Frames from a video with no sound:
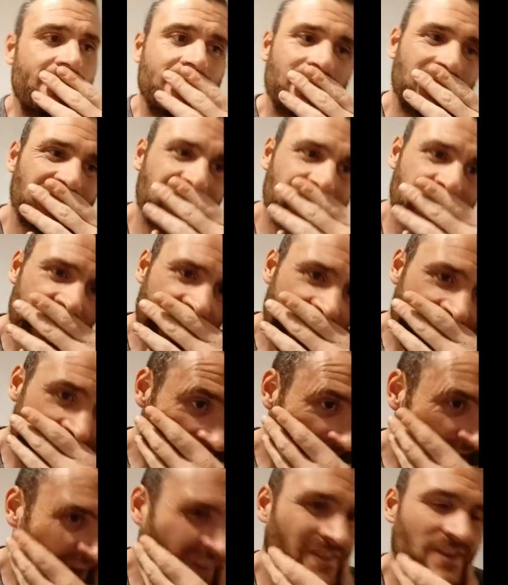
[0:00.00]
There's a
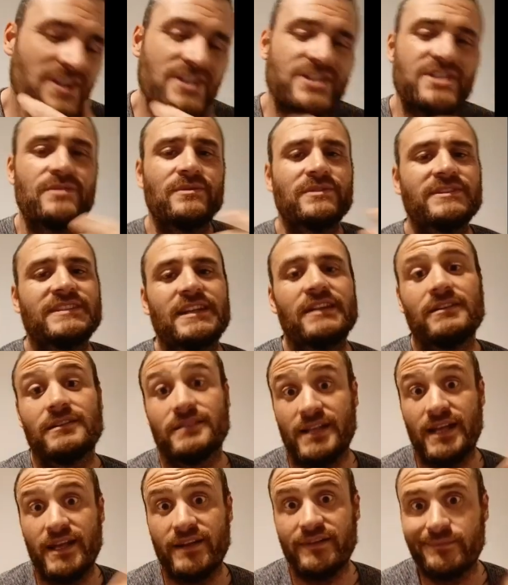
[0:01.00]
lot of issues here
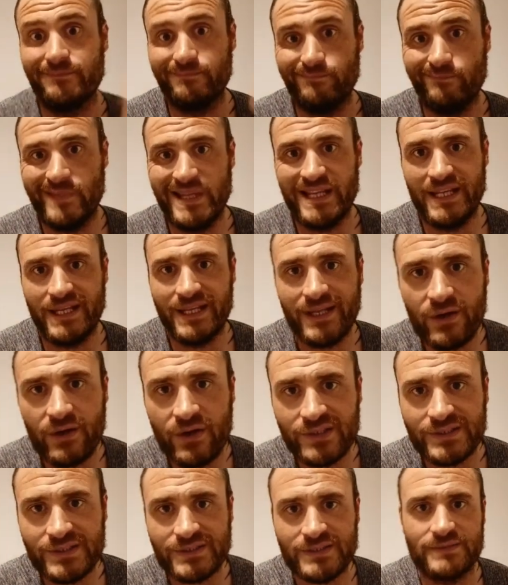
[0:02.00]
that it can
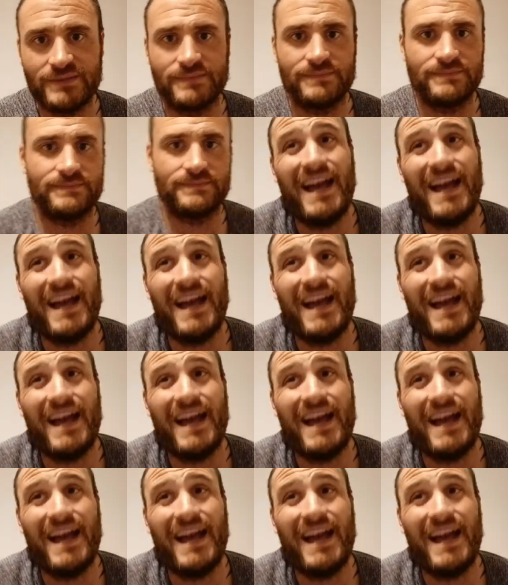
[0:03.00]
alter.